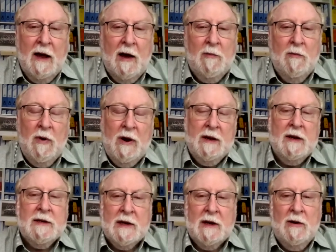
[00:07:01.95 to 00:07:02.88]

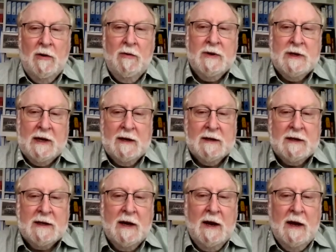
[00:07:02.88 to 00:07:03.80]
winners and
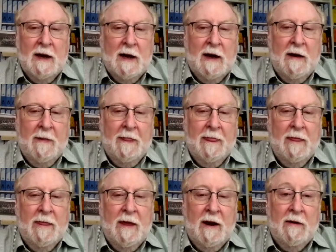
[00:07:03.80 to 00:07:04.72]
losers.
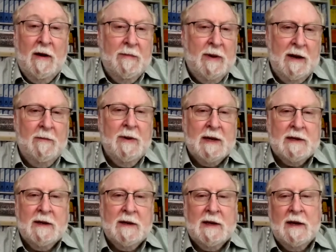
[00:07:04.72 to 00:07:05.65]
There are many
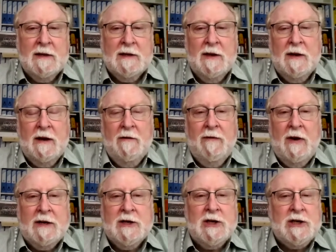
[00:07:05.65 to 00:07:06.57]
businesses that have
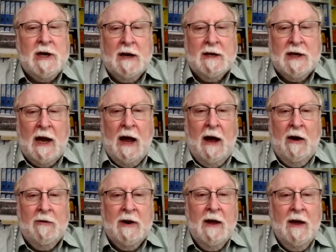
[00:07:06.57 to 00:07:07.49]
had to shut
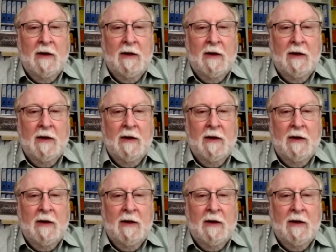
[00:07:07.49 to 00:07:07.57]
down,